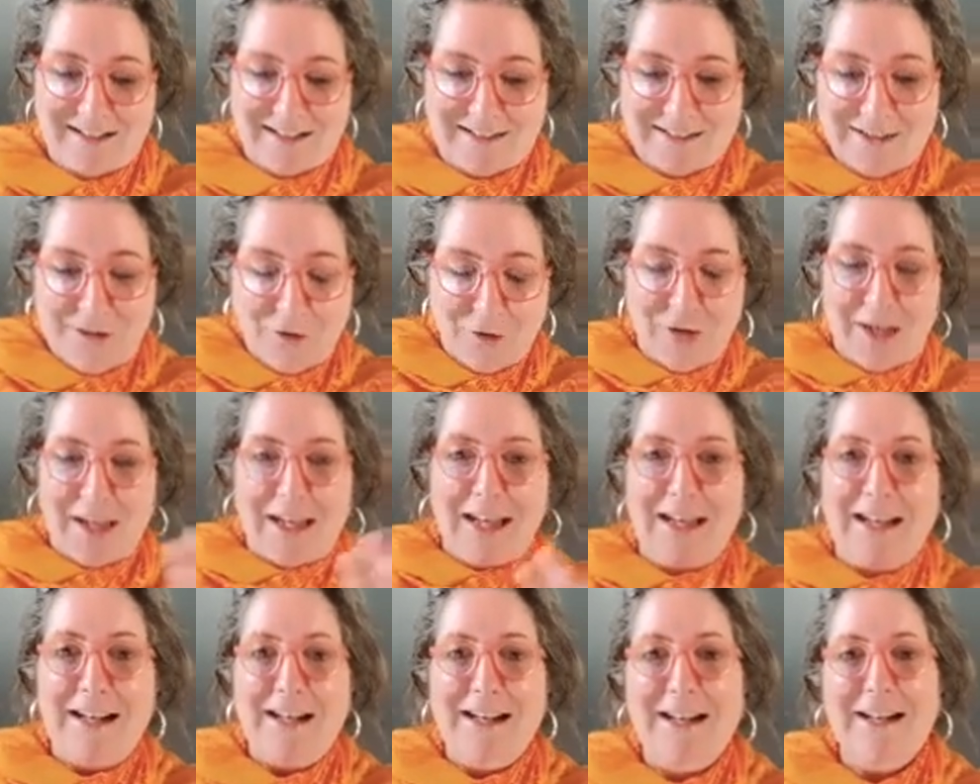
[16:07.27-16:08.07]
You're
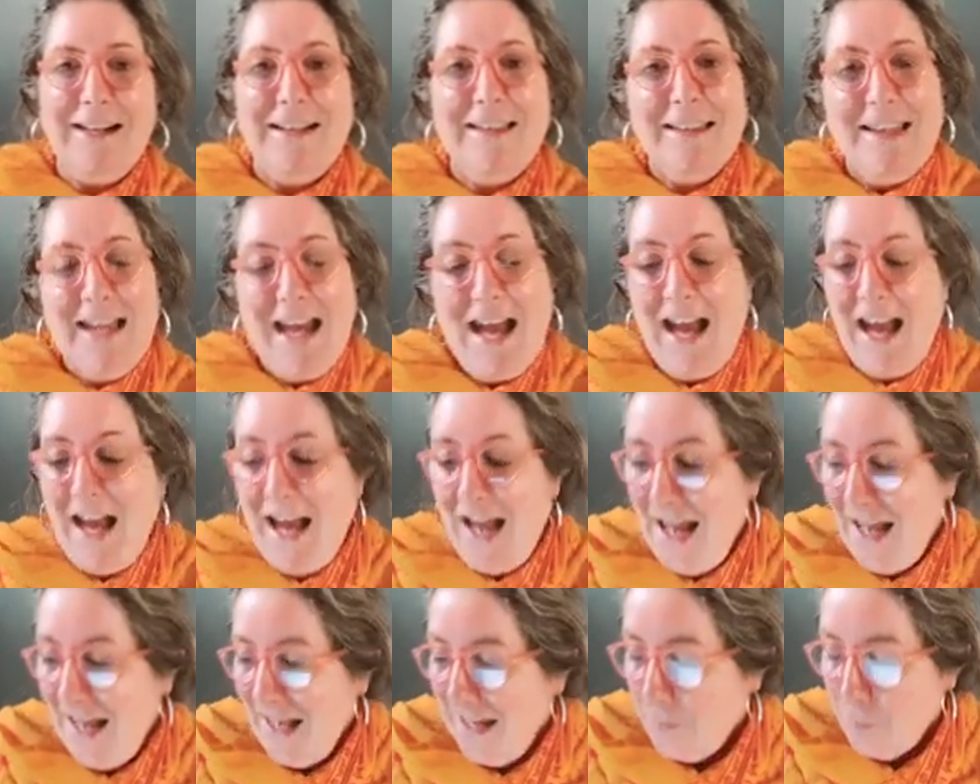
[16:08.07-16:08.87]
here!
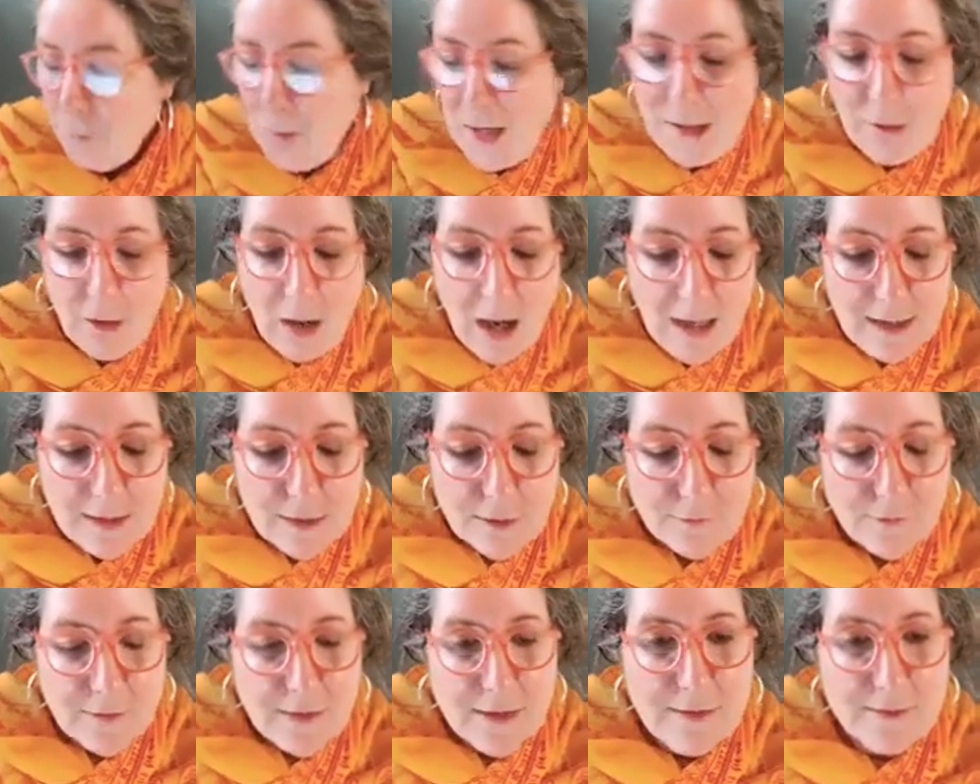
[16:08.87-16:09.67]
Yay! Where are
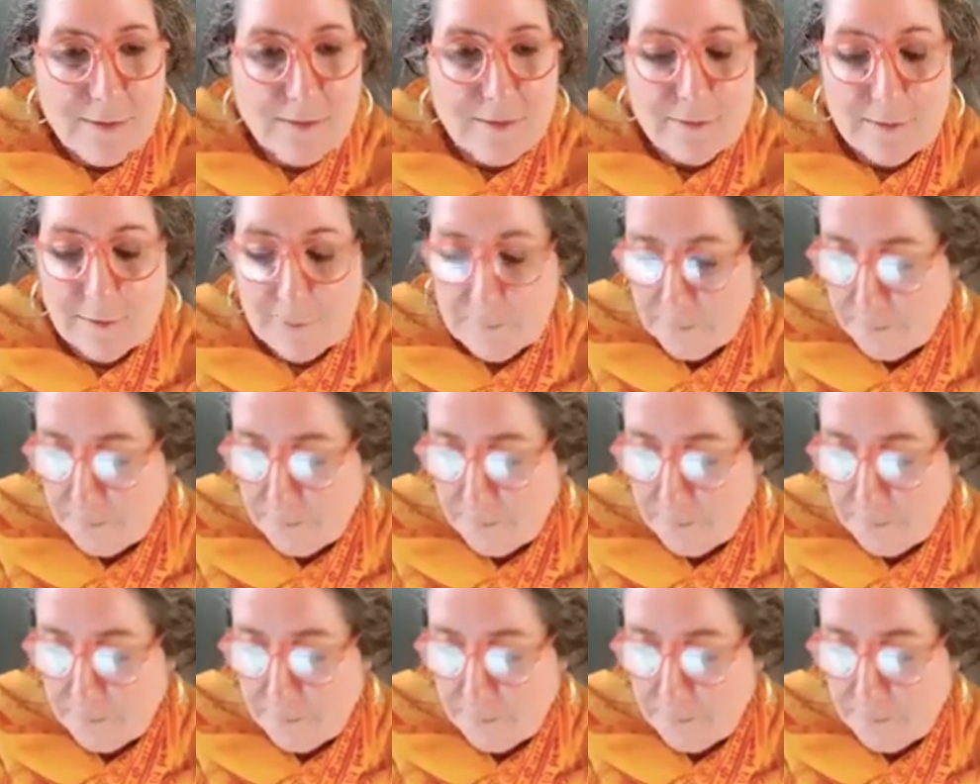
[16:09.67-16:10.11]
you, Vix?